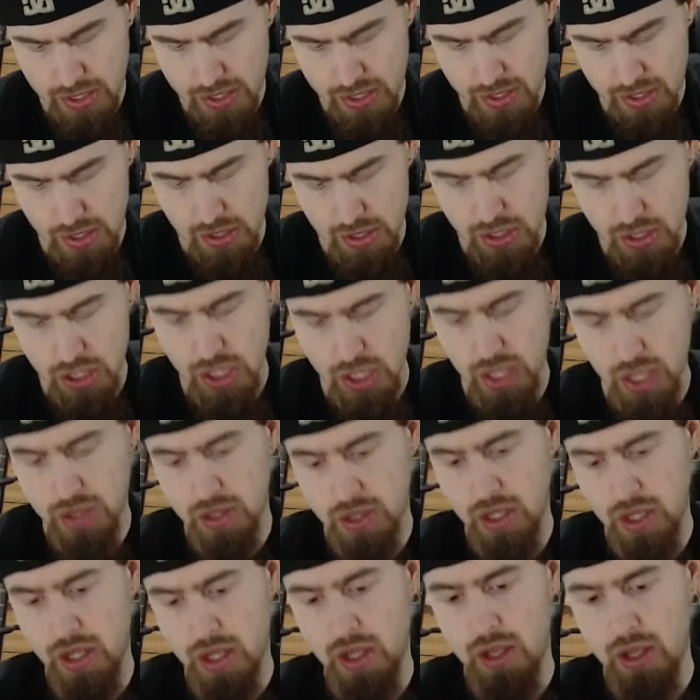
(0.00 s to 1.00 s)
and
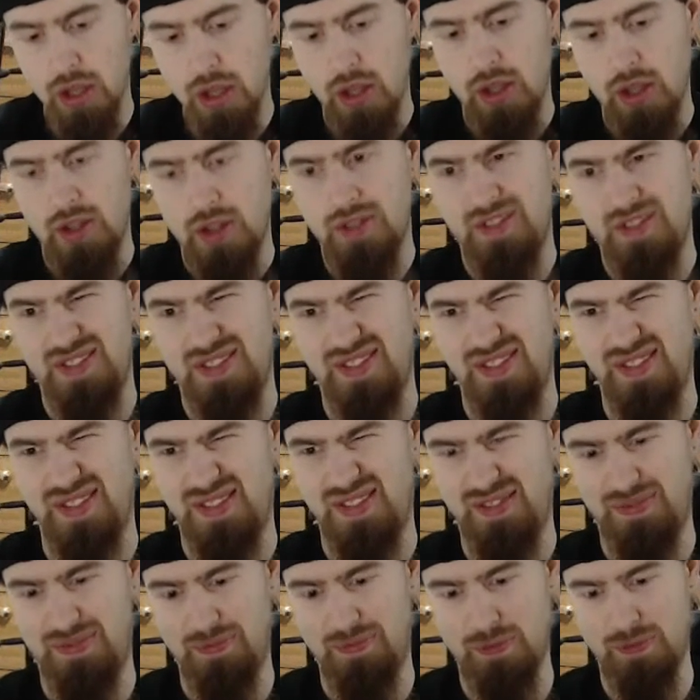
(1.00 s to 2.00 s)
gently.
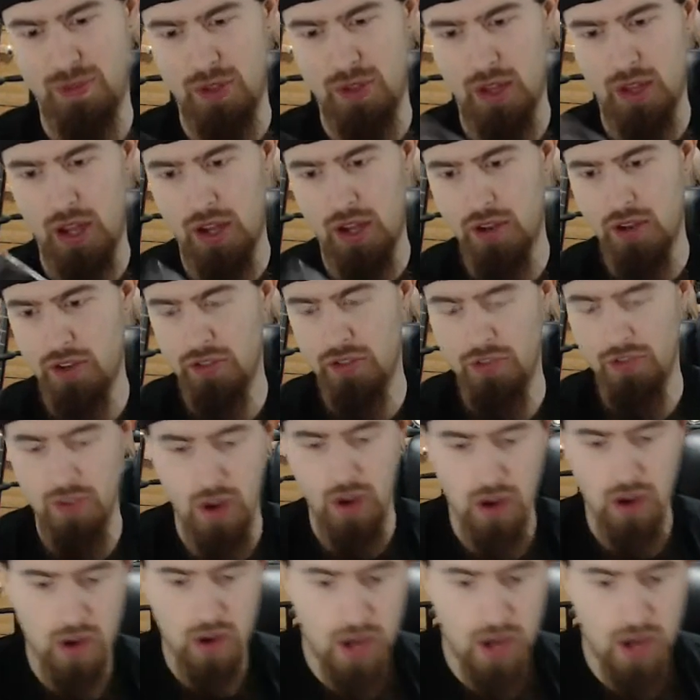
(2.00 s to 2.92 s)
Kind of. All right.